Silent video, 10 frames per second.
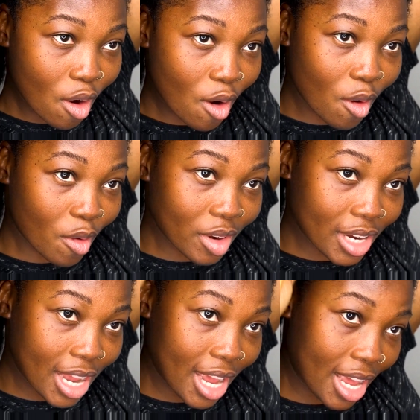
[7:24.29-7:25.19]

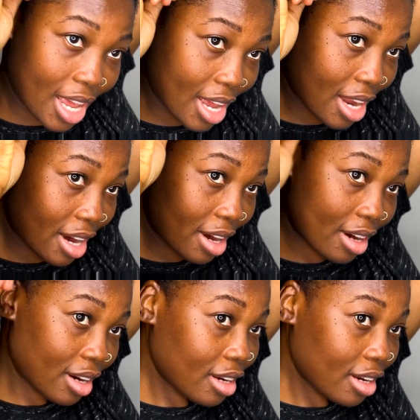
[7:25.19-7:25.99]
own hair